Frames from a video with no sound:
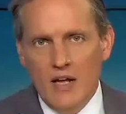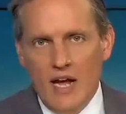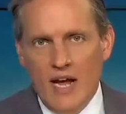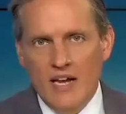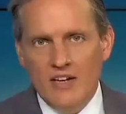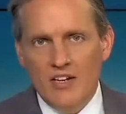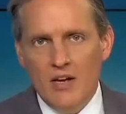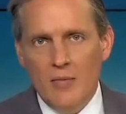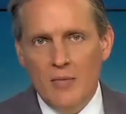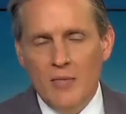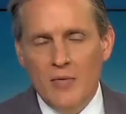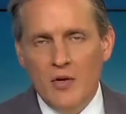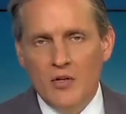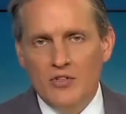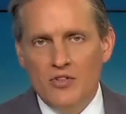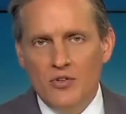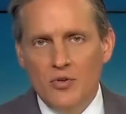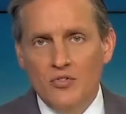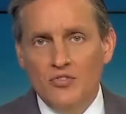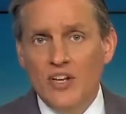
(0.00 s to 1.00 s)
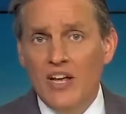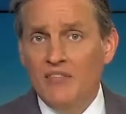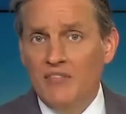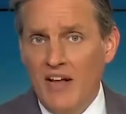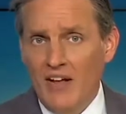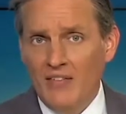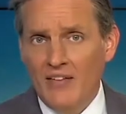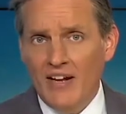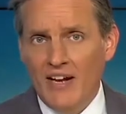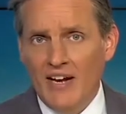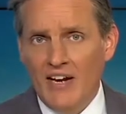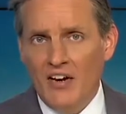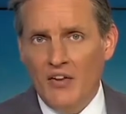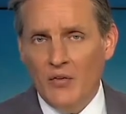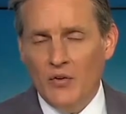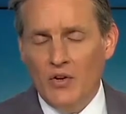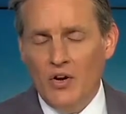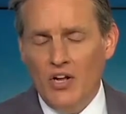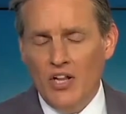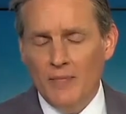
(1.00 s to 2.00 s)
And WMAR News' Dave Detling got another
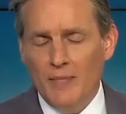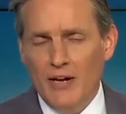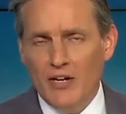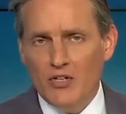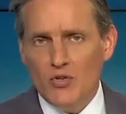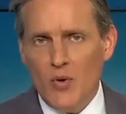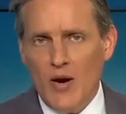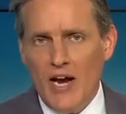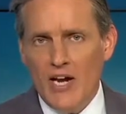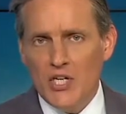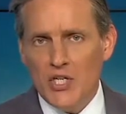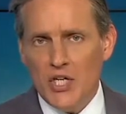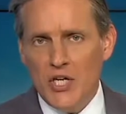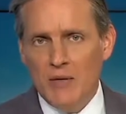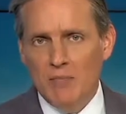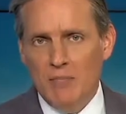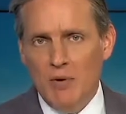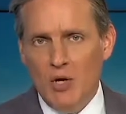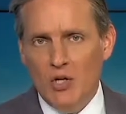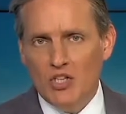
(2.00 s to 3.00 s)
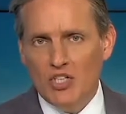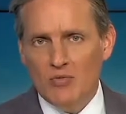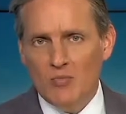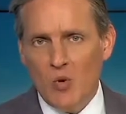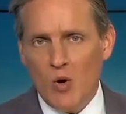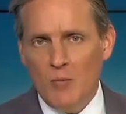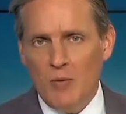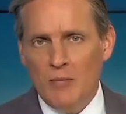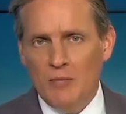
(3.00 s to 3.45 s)
call about trash in Baltimore.